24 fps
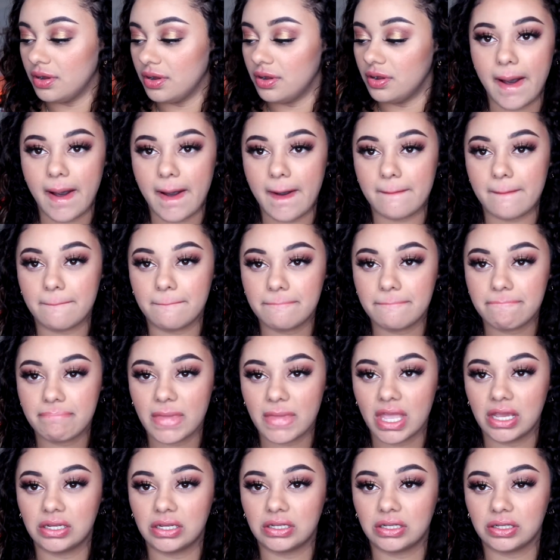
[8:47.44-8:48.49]

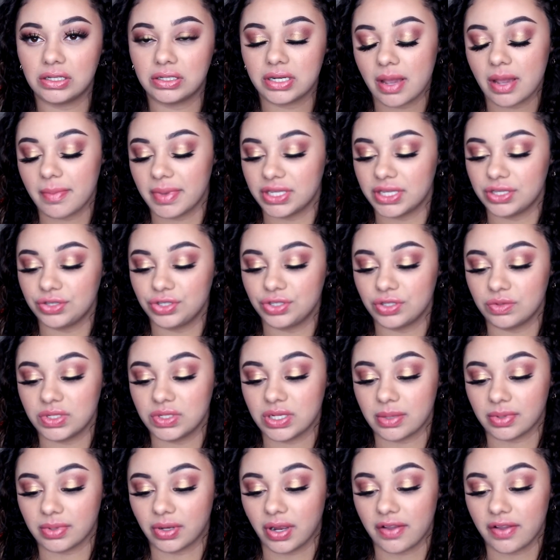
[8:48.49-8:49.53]
or not my YouTube
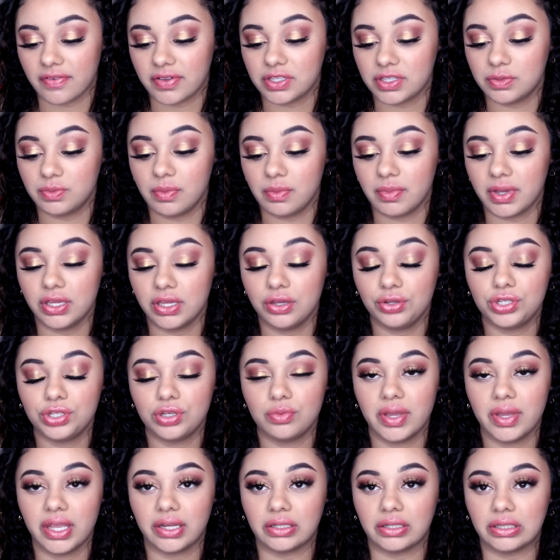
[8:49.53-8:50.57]
demographics, but my
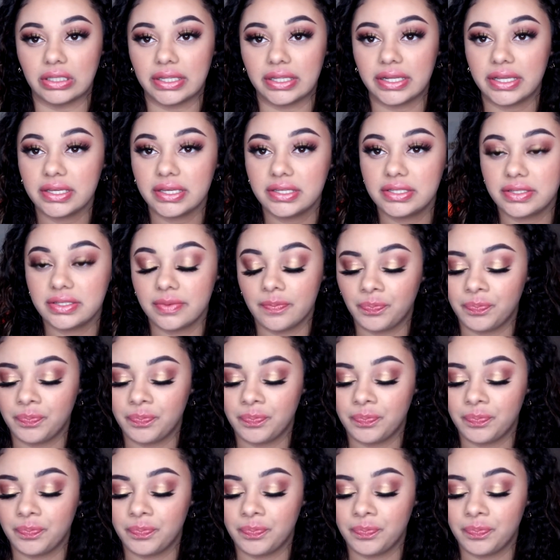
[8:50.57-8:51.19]
YouTube analytics.